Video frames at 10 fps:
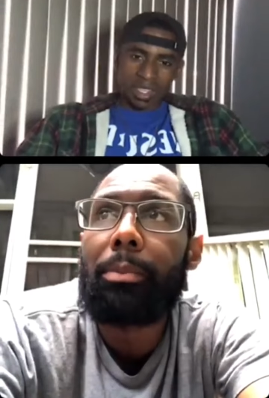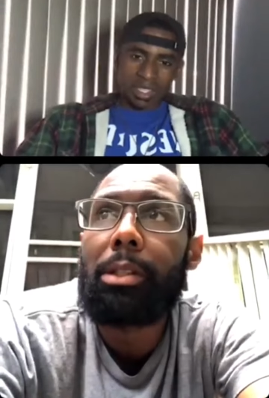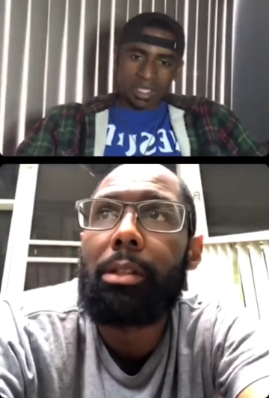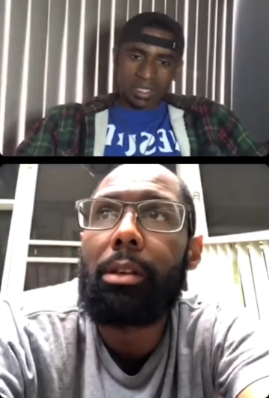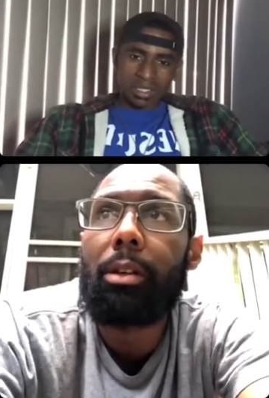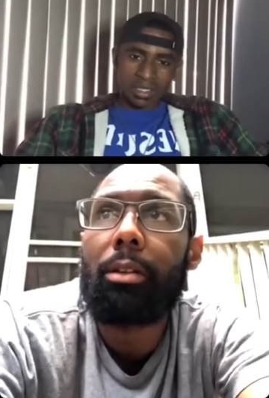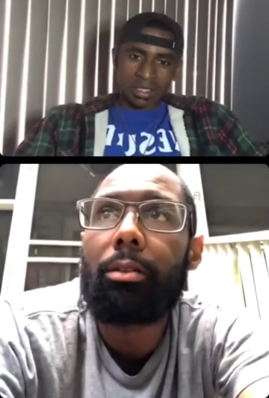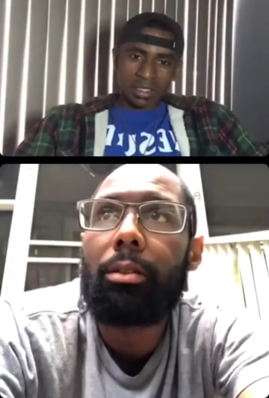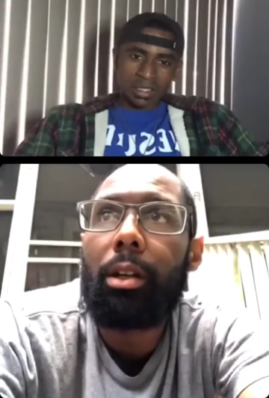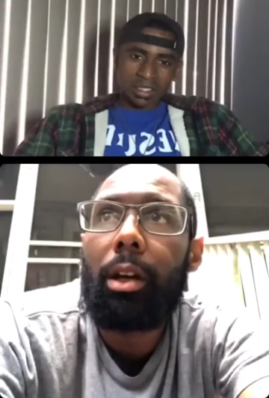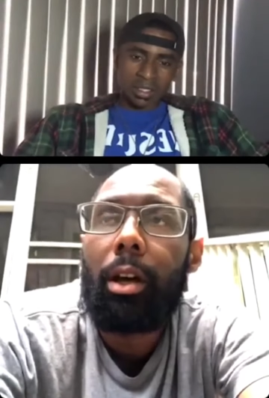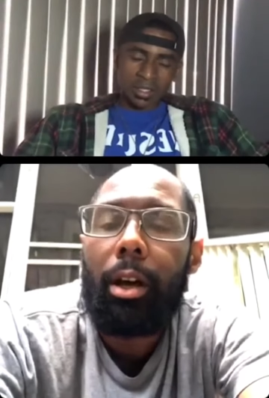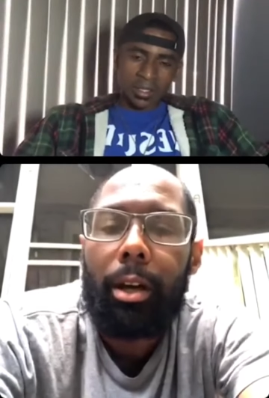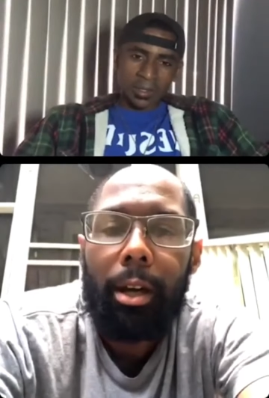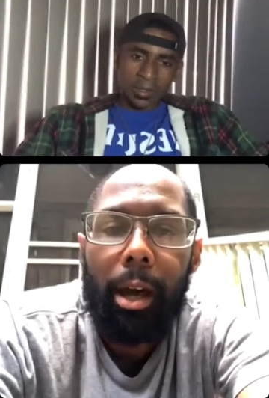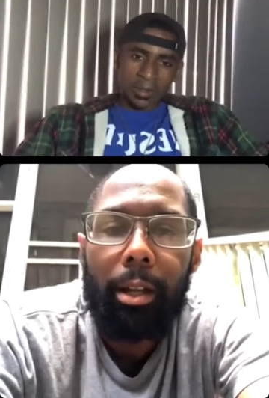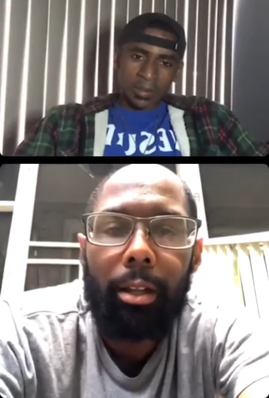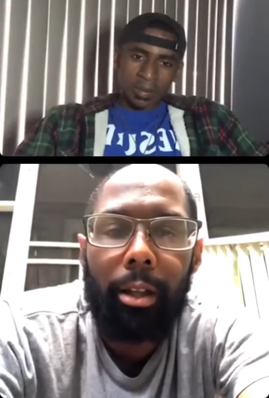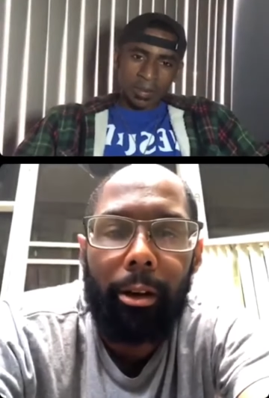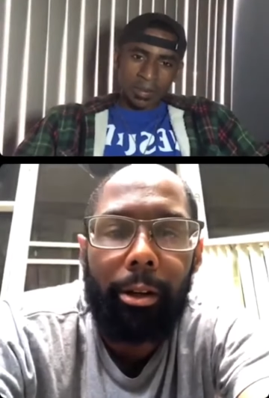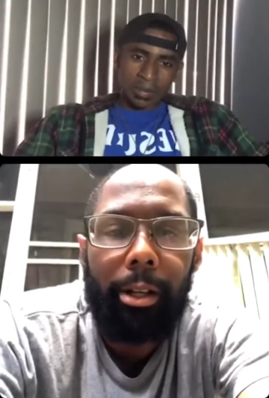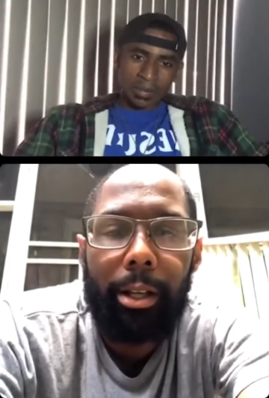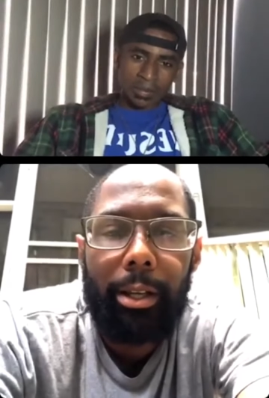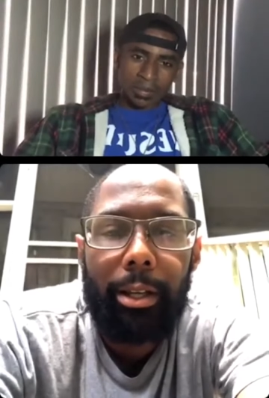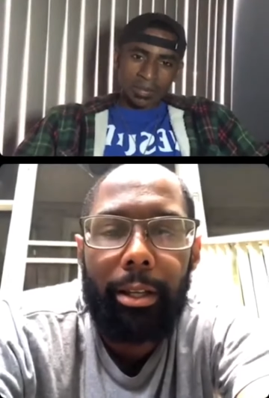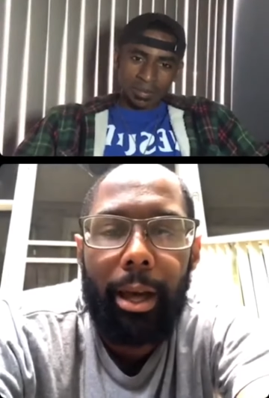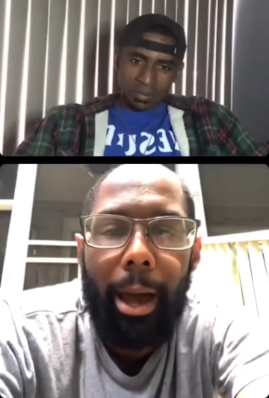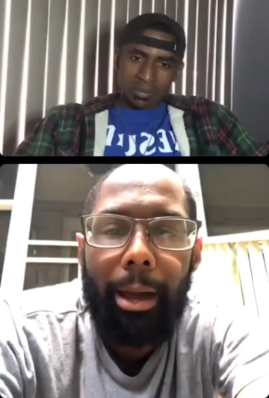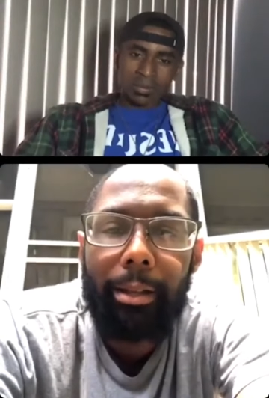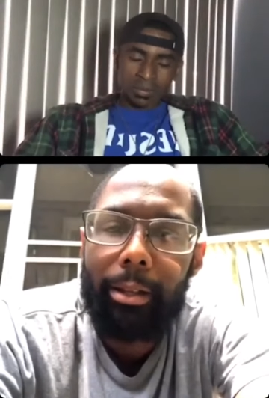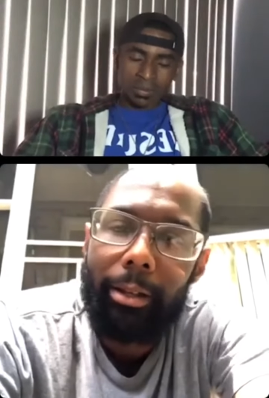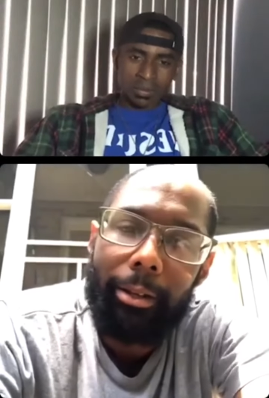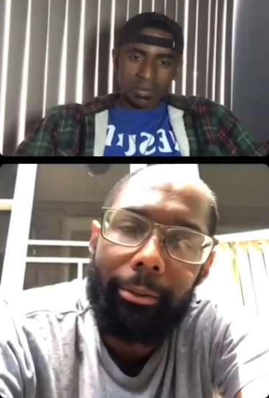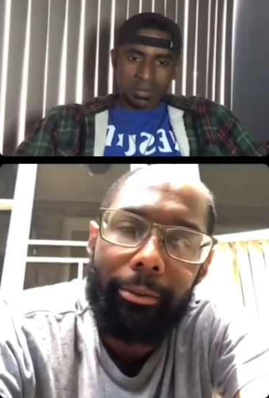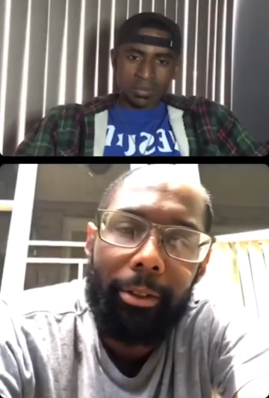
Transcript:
Speaker 1: still kind of learning and getting the idea of.